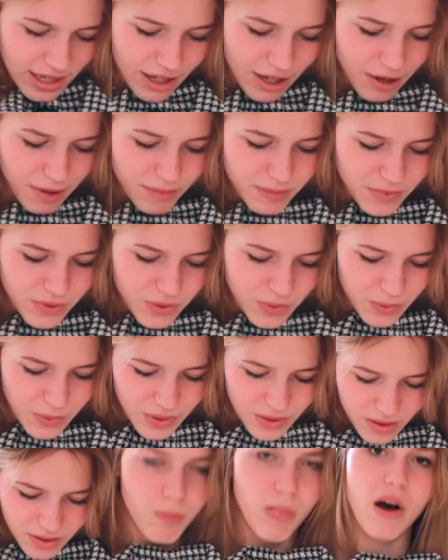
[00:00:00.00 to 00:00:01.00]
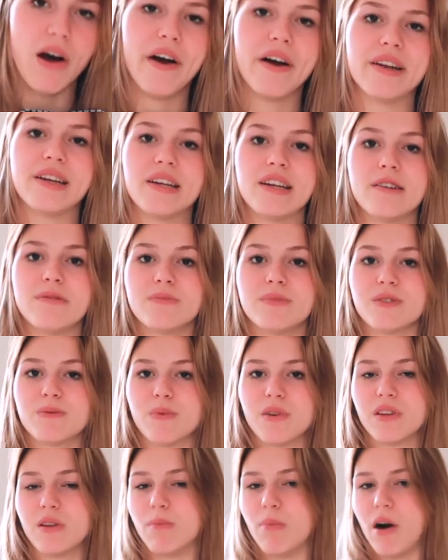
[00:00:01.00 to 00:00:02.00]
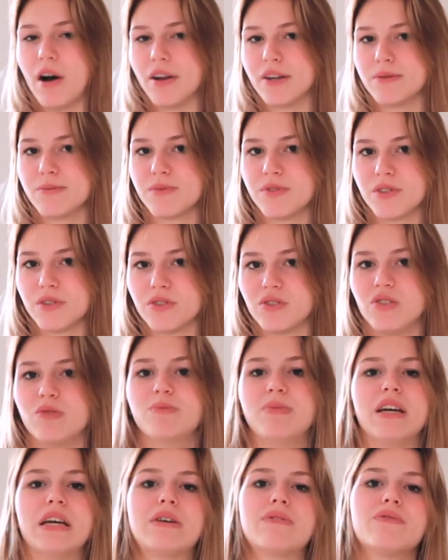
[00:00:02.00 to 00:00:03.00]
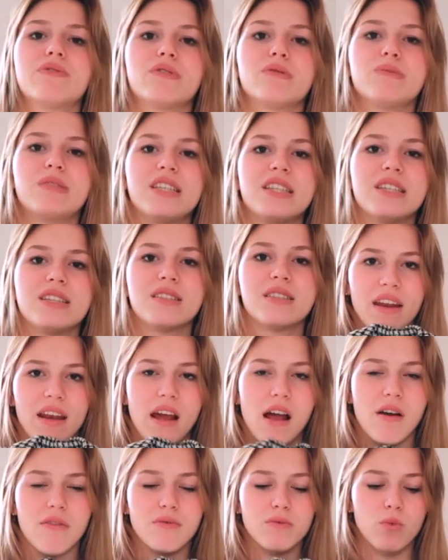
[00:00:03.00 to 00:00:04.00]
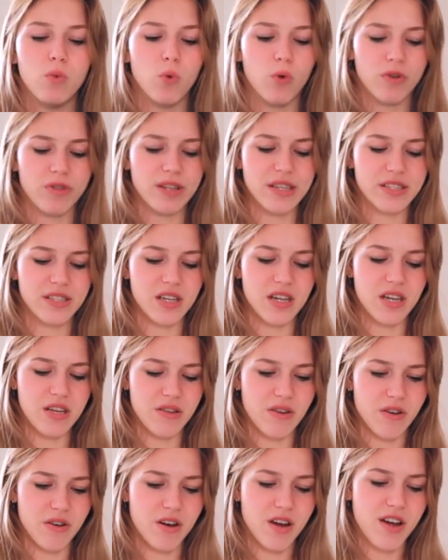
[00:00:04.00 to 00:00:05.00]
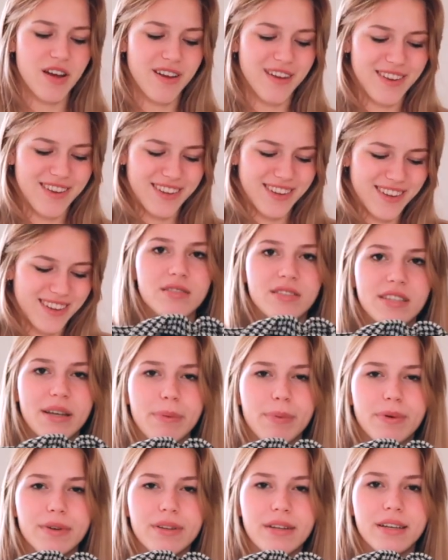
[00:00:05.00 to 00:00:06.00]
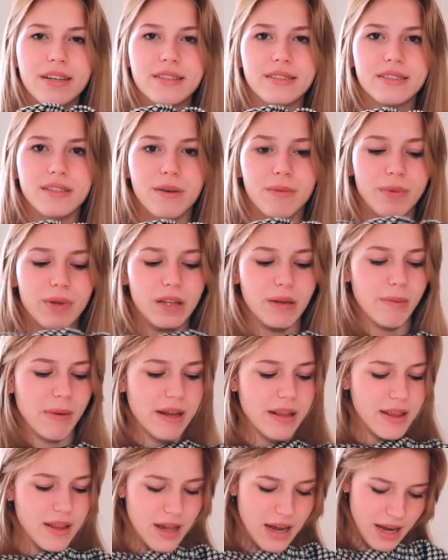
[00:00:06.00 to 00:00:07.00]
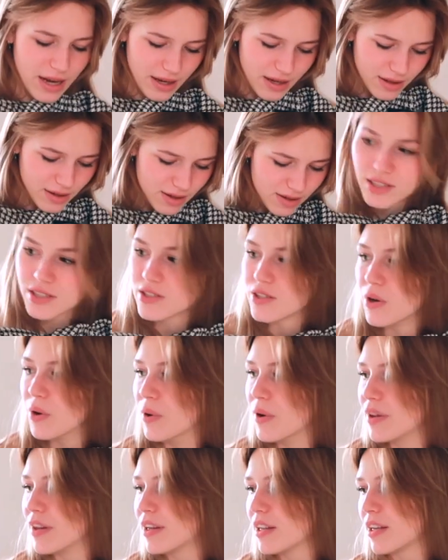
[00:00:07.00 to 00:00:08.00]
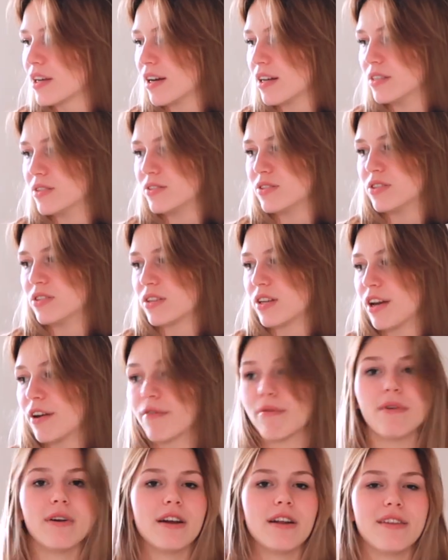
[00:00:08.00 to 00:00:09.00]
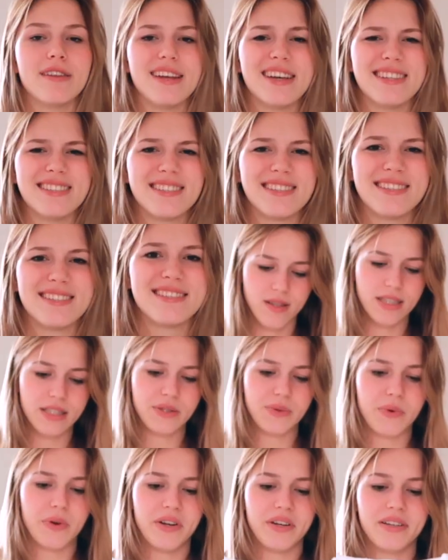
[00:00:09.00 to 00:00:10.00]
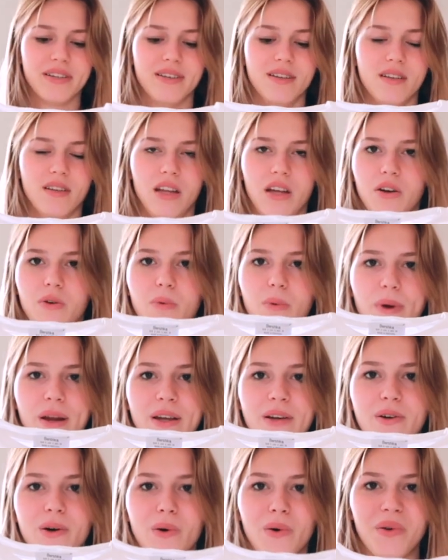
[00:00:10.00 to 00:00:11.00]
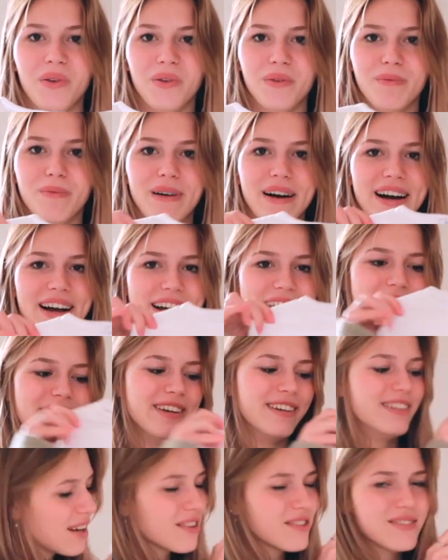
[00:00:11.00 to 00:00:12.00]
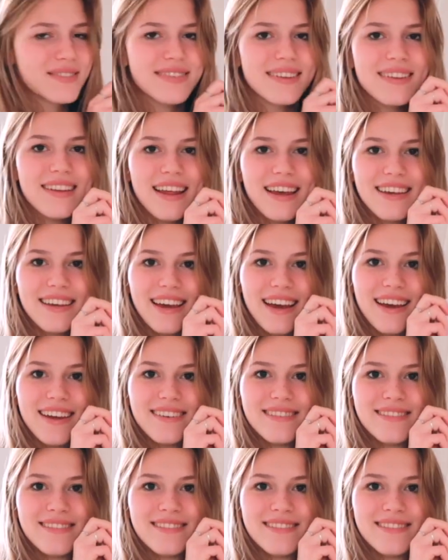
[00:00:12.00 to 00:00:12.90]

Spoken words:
It comes with bottoms, but the bottoms are too big for me, and I haven't worn this either. Separately, it's not really my thing, so I think I should get rid of this. This one, a little wrinkled, but I just still like it.